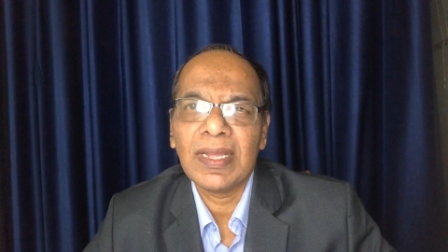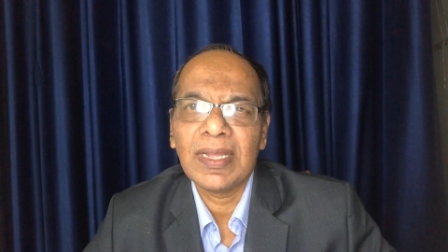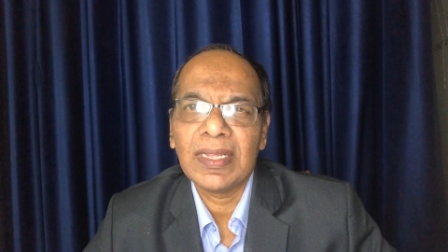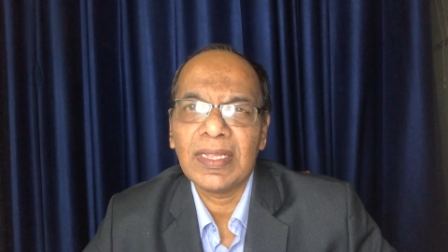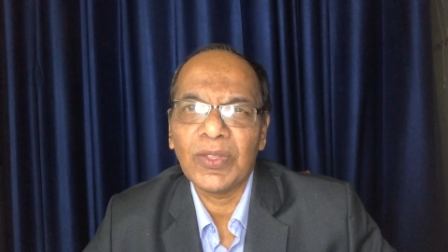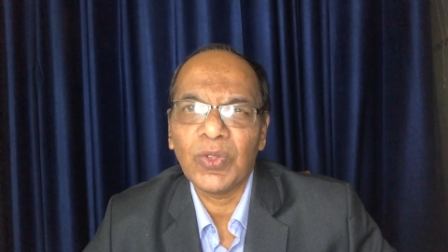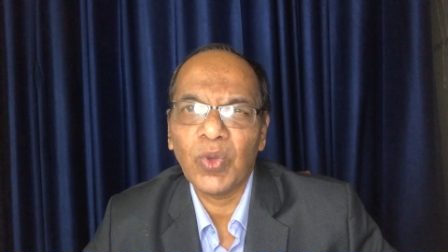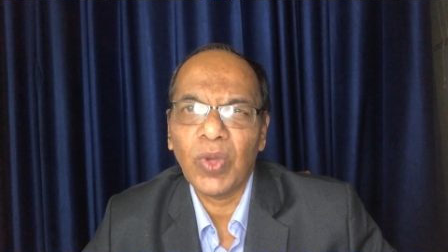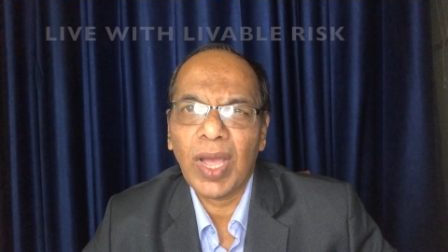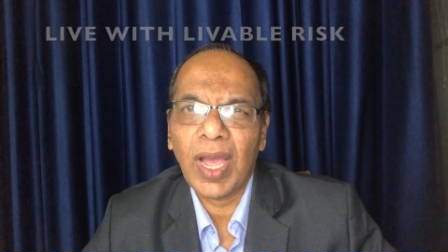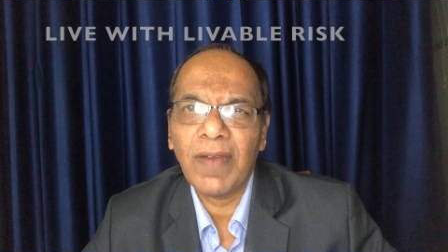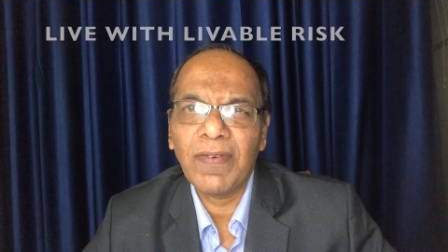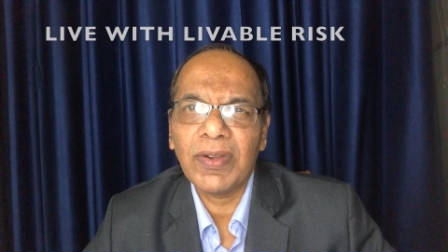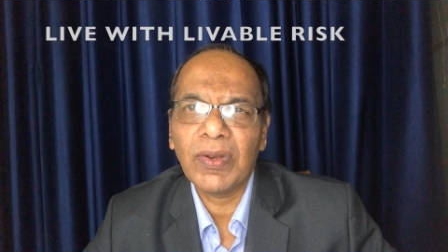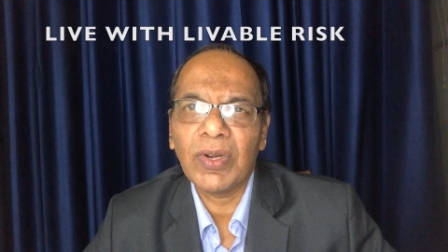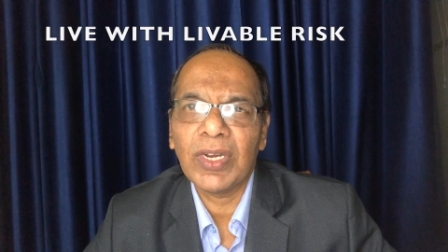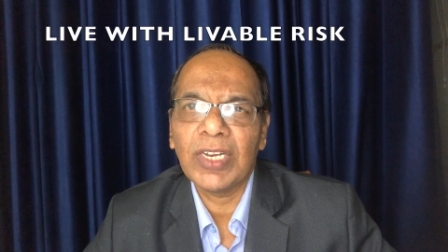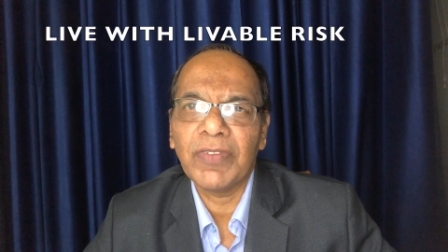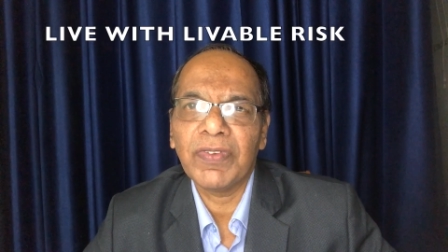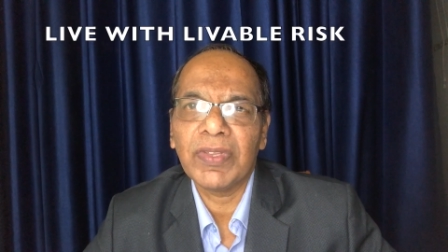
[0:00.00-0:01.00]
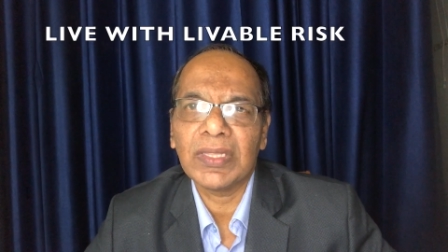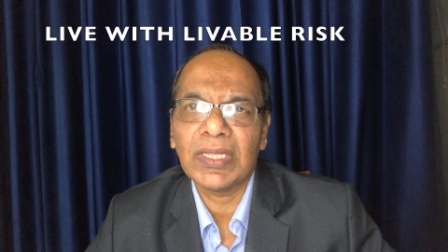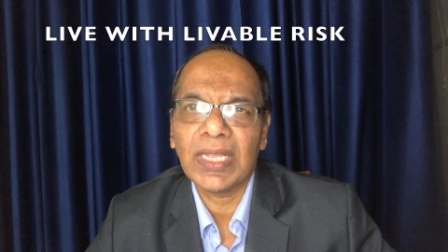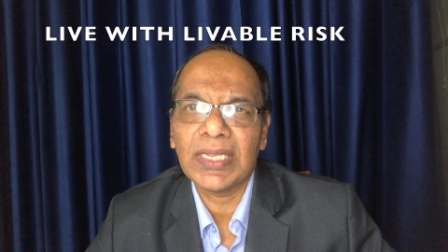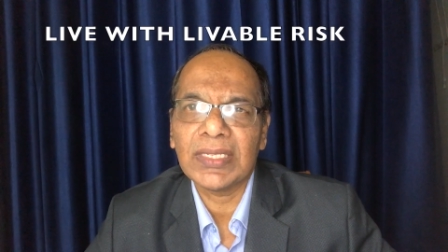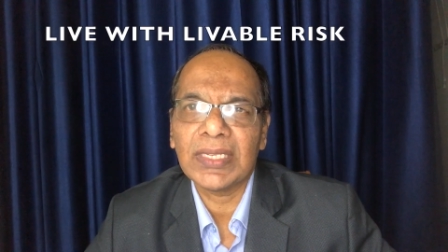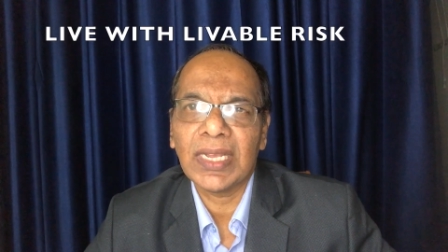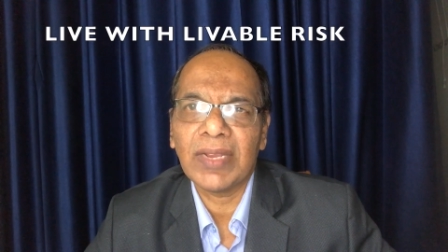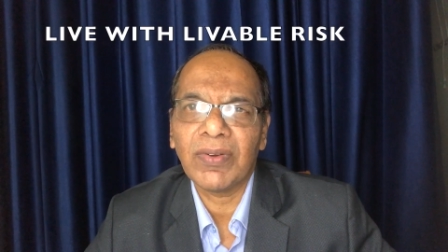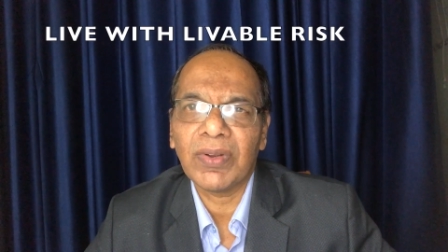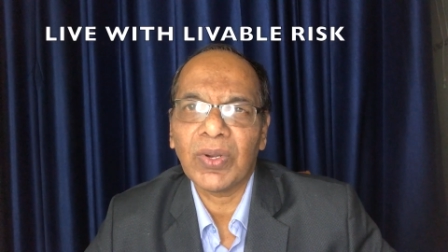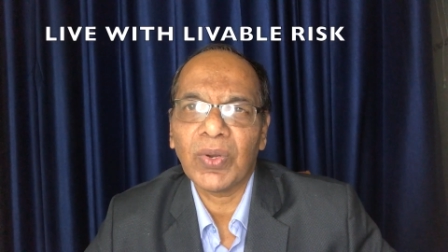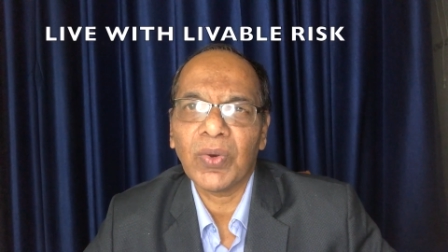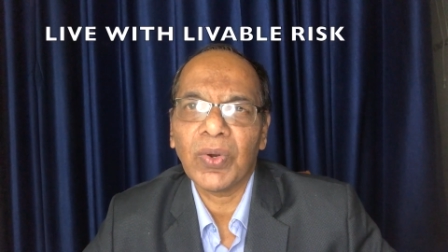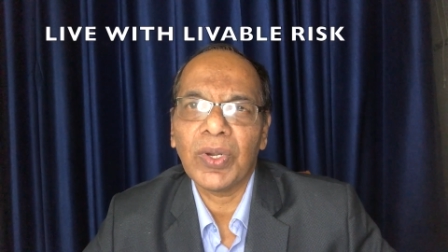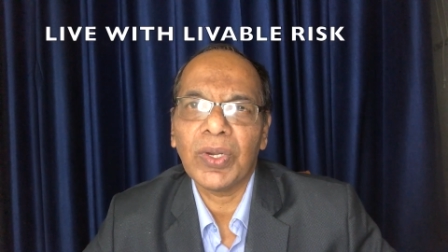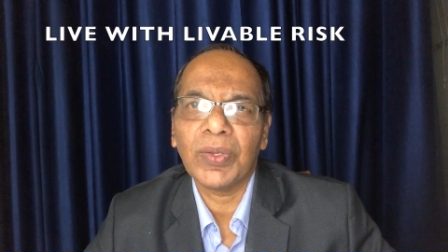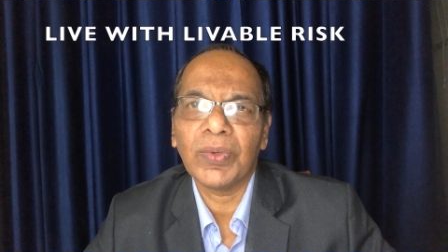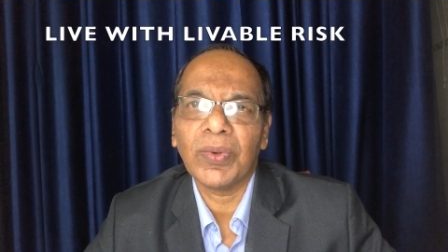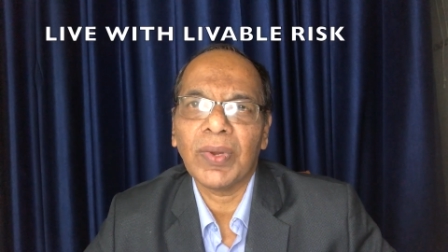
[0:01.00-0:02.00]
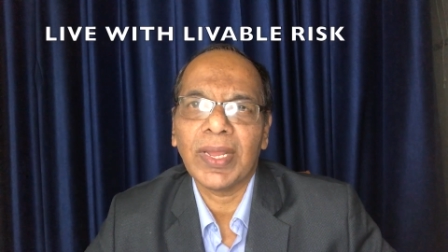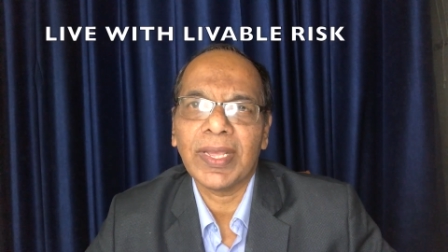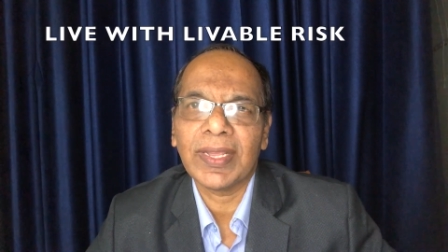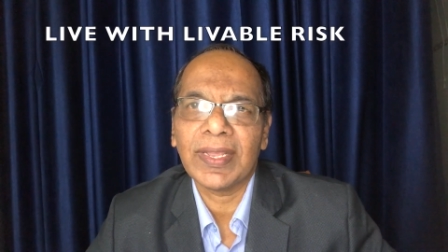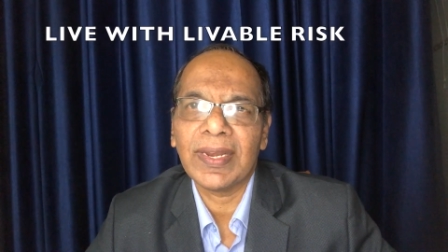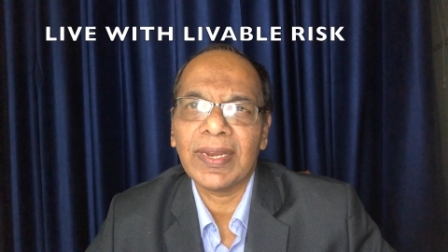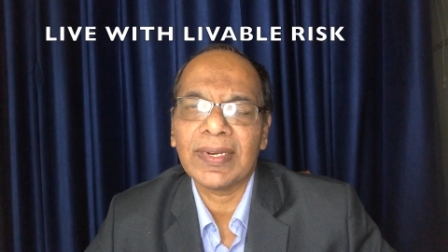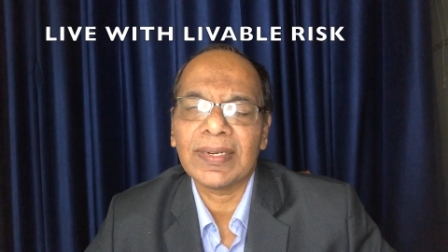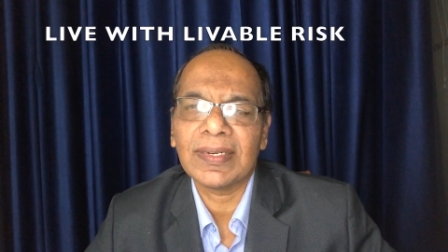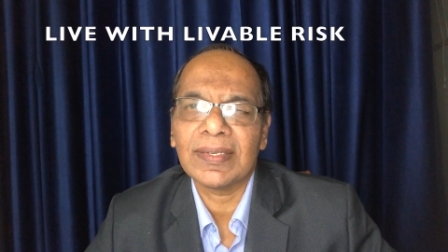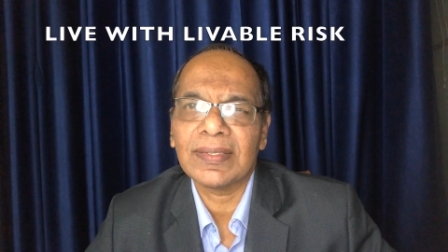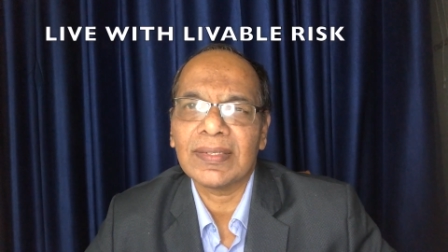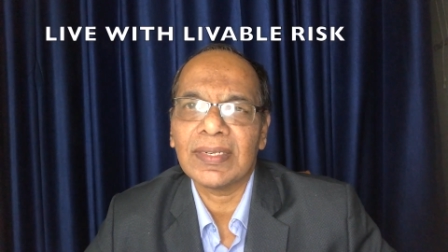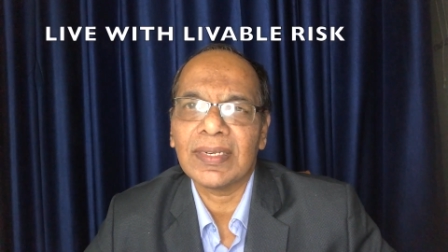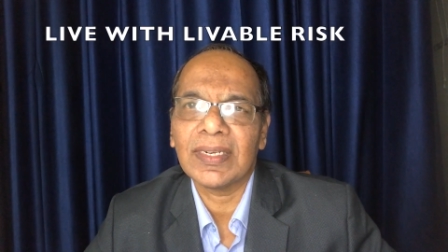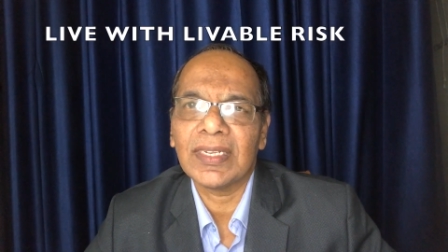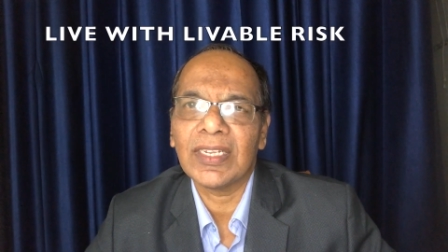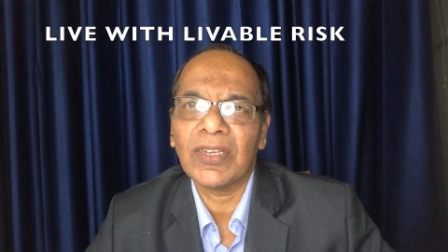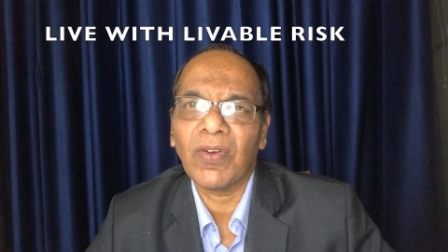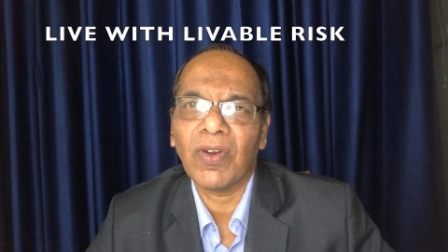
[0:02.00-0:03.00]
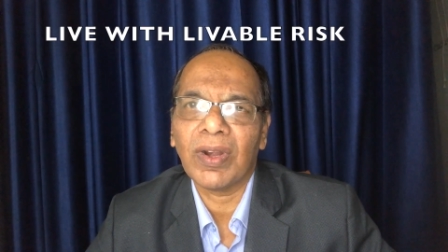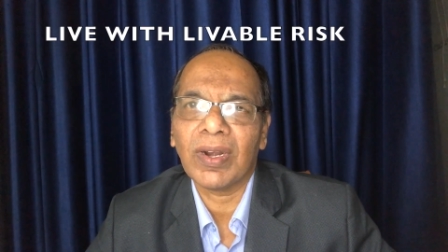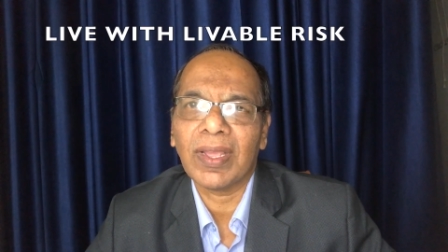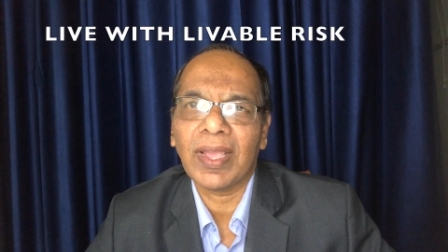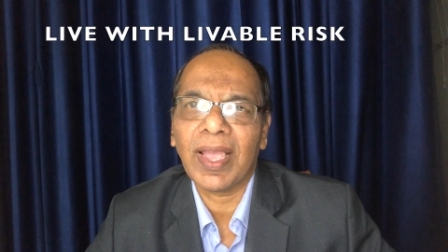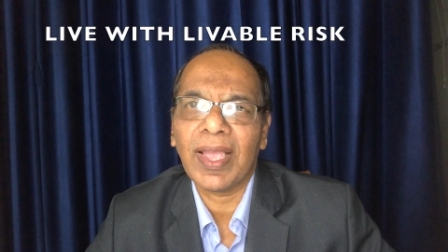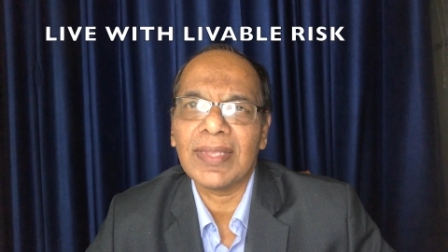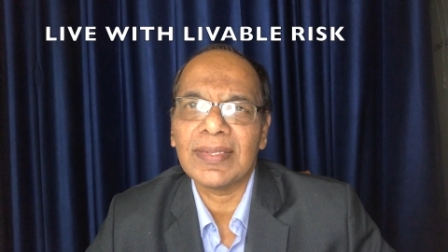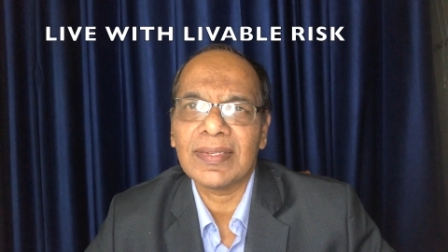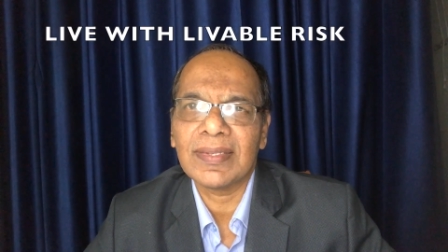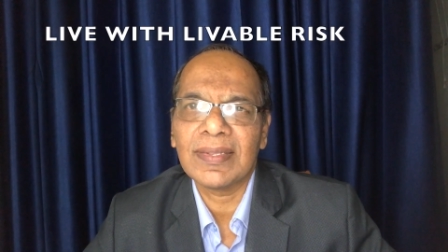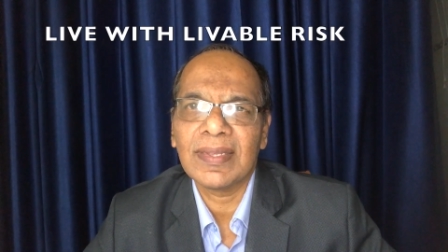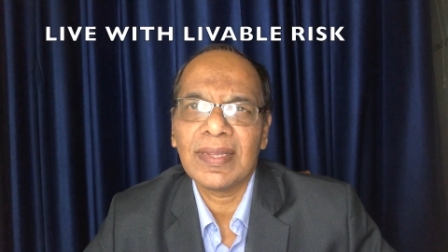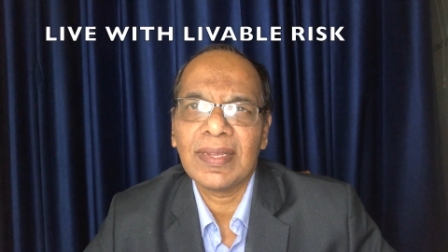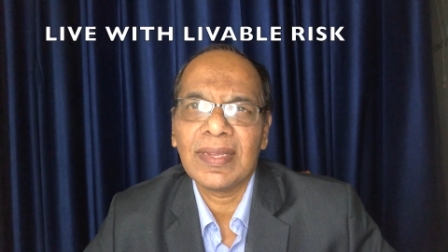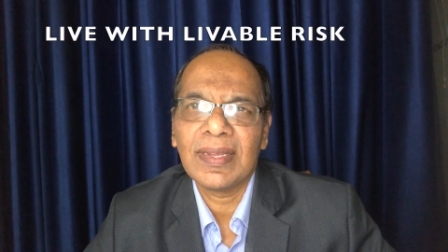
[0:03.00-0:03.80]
You have to live with, as I have told you, like electricity or gas,